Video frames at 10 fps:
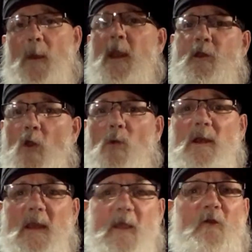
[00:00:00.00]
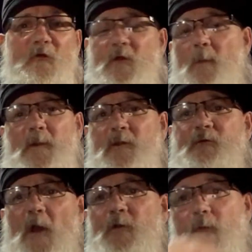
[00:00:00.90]
We need new leadership in
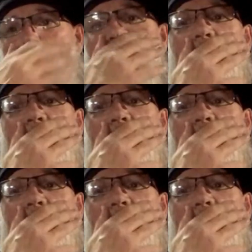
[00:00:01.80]
this country.